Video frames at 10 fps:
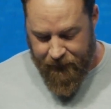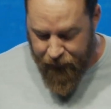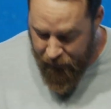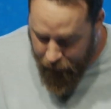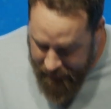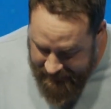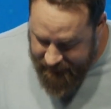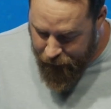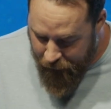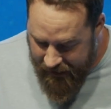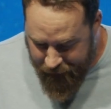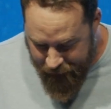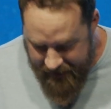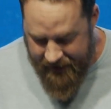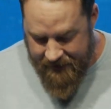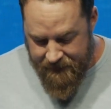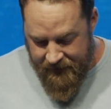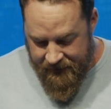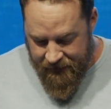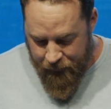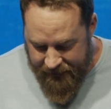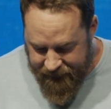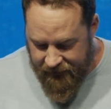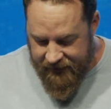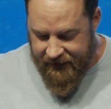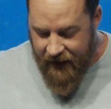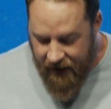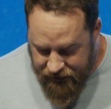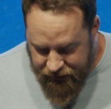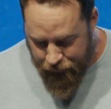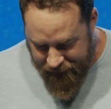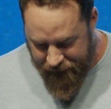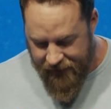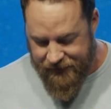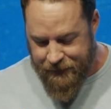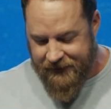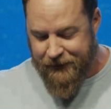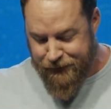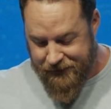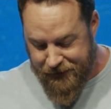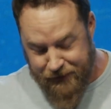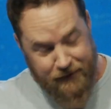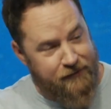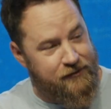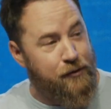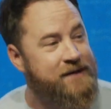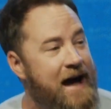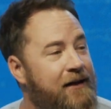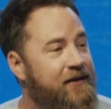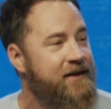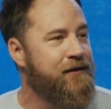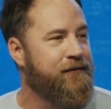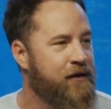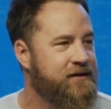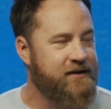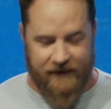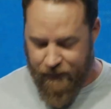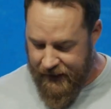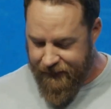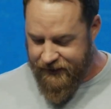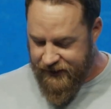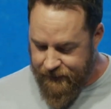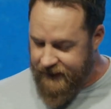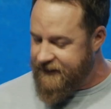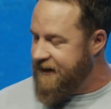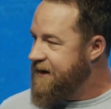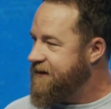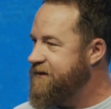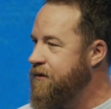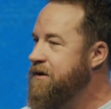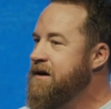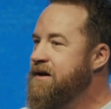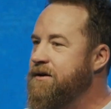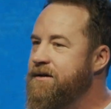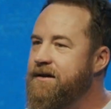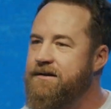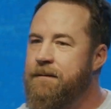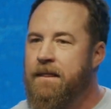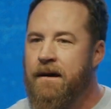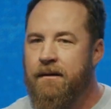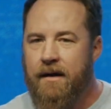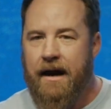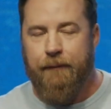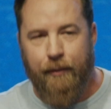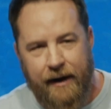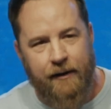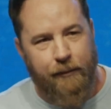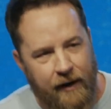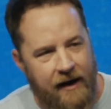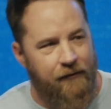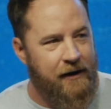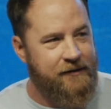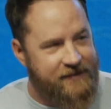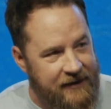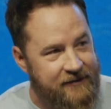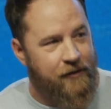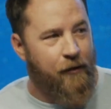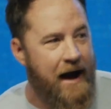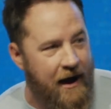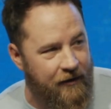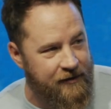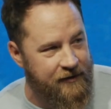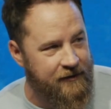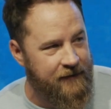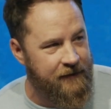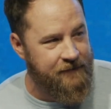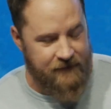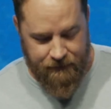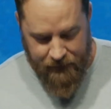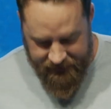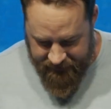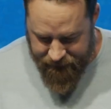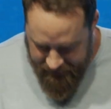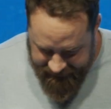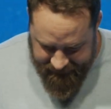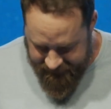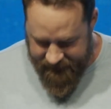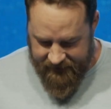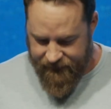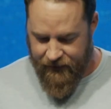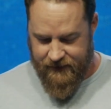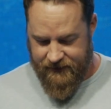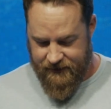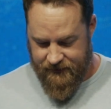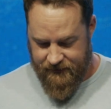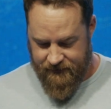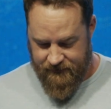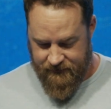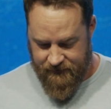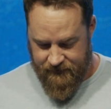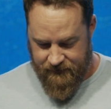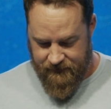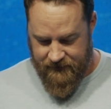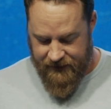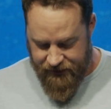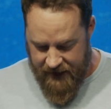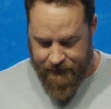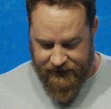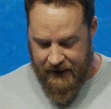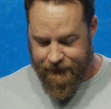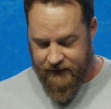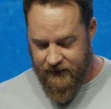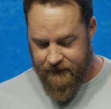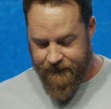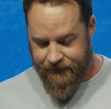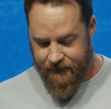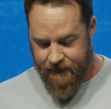but if we're going to read it the right way we have to look at not just one verse but the, the, the totality of verses on whatever subject it is so so this i prayed a prayer when i was six crowd must have missed this next verse in James chapter 2,